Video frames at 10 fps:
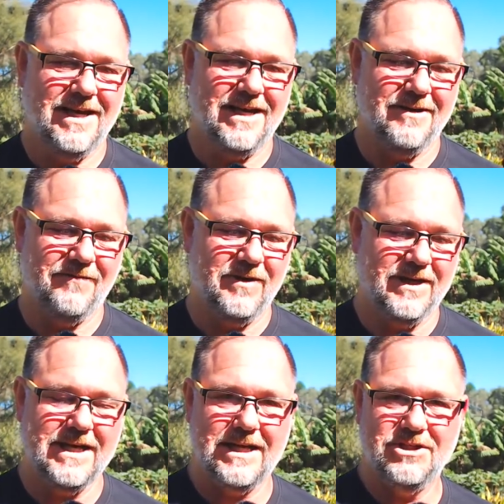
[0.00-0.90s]
If
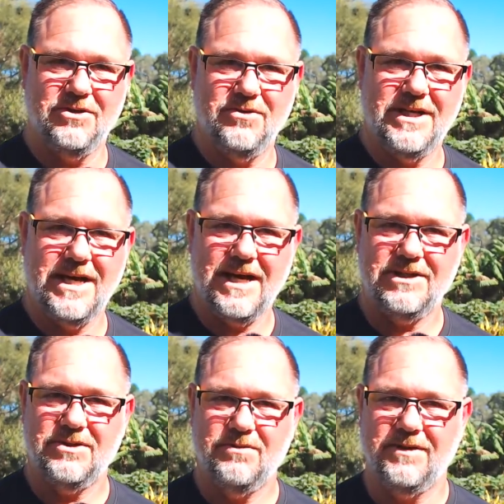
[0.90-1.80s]
you catch a good
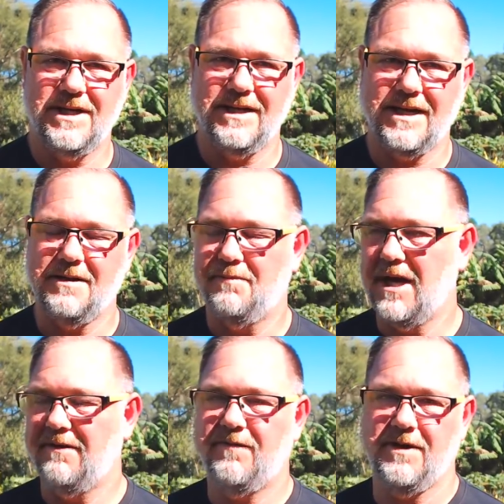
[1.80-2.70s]
catch, well, then that can
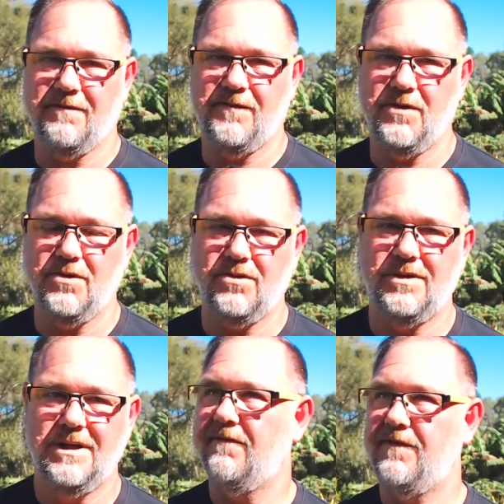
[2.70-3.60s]
pay for your fuel.
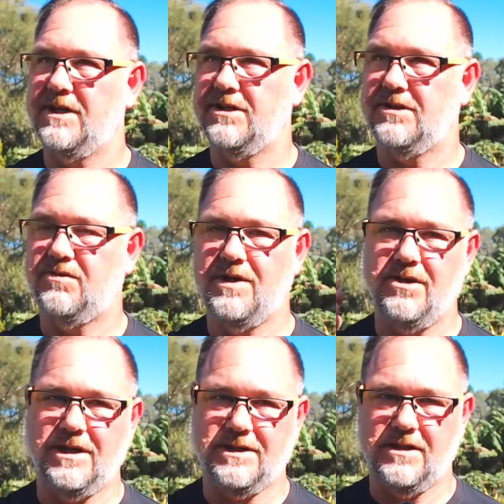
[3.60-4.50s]
We just
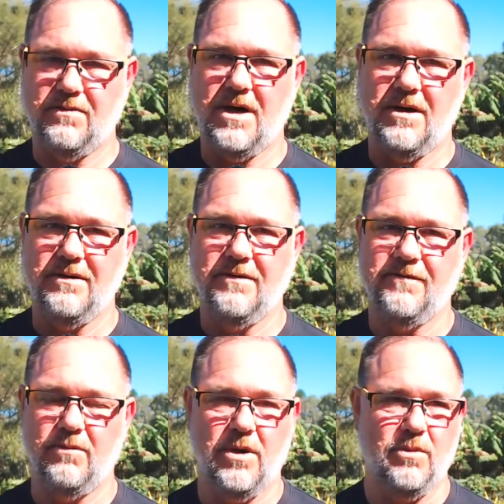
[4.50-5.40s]
had fish
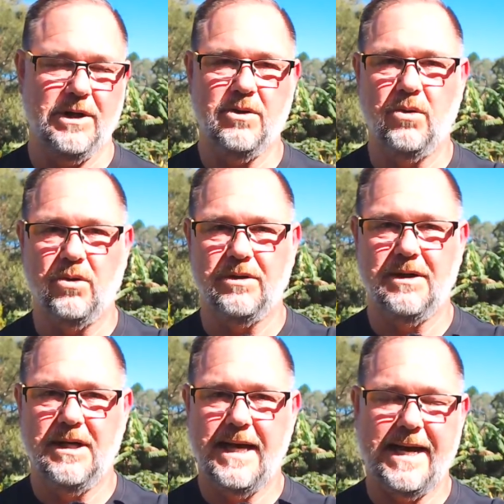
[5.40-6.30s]
3 nights in a row
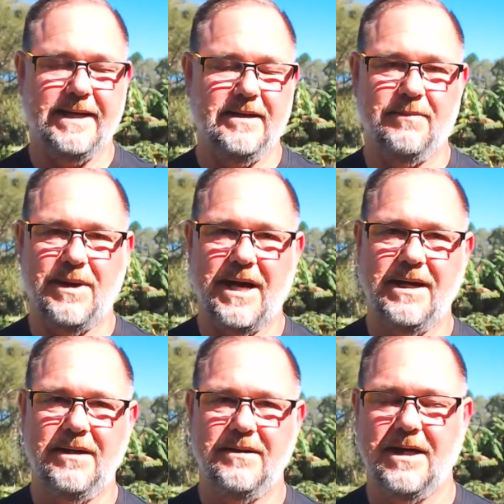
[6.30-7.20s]
from what we
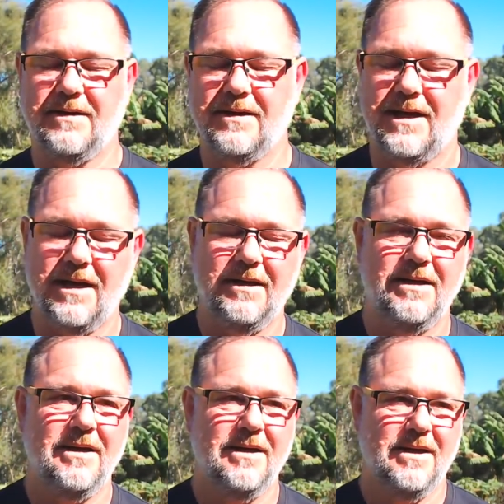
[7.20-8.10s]
caught out in the
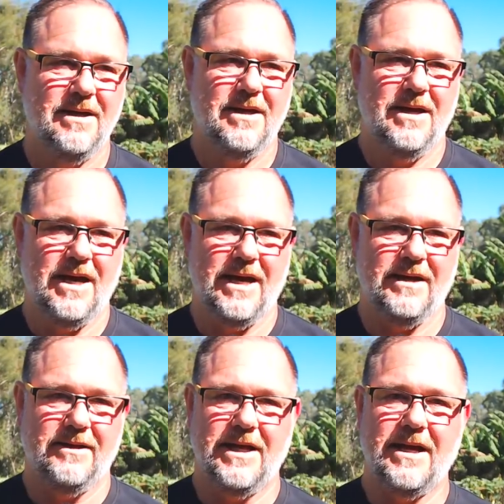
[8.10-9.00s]
bay the other day.